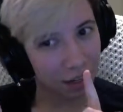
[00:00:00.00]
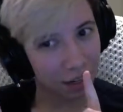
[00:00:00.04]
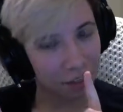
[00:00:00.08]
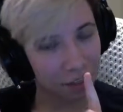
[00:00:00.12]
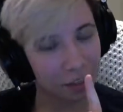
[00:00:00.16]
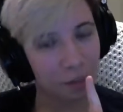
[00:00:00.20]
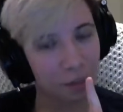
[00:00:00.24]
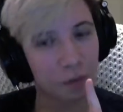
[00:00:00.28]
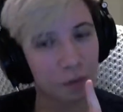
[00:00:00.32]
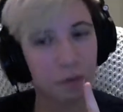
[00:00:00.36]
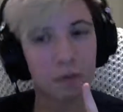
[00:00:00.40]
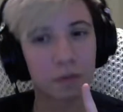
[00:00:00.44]

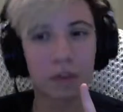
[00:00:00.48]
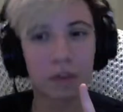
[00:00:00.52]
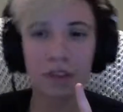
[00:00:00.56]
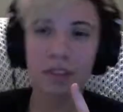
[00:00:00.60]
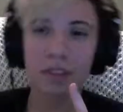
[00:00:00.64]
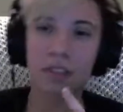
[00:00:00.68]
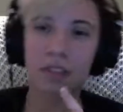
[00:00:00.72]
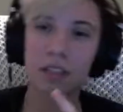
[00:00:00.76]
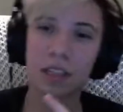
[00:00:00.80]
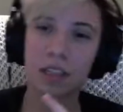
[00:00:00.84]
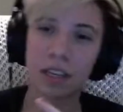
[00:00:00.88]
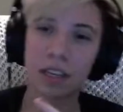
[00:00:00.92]
So
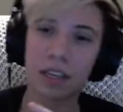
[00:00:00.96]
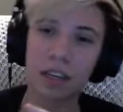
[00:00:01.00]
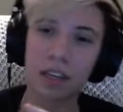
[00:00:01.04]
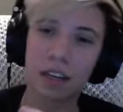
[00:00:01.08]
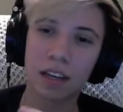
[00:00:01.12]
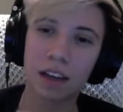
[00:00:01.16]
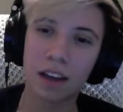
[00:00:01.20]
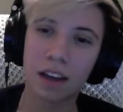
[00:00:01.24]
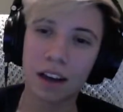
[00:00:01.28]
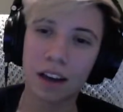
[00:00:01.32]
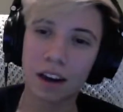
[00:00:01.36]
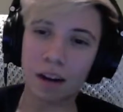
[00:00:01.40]
firstly,
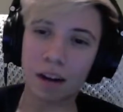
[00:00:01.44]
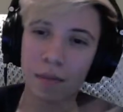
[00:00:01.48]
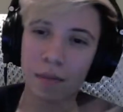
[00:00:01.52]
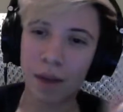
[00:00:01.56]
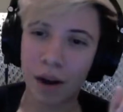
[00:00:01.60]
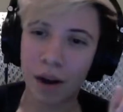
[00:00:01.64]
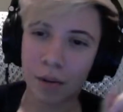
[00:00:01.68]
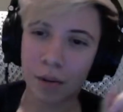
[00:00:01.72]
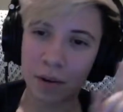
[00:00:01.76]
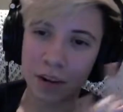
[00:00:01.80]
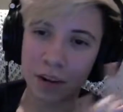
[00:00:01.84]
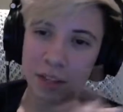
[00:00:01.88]
I
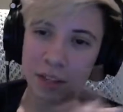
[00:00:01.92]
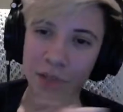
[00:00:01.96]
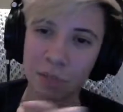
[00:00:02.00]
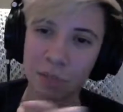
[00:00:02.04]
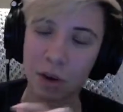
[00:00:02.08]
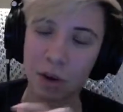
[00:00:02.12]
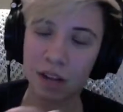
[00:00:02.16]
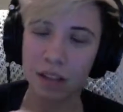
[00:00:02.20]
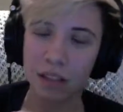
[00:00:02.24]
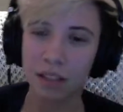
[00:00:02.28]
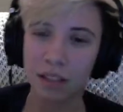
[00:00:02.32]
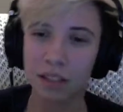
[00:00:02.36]
want to just
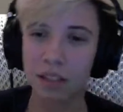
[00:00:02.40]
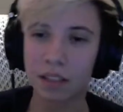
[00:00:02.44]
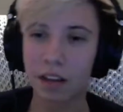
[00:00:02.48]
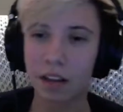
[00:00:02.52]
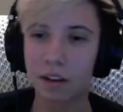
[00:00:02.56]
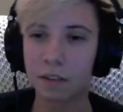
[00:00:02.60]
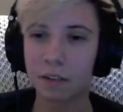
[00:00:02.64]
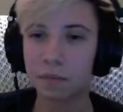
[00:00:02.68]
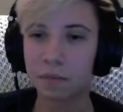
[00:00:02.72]
point this out.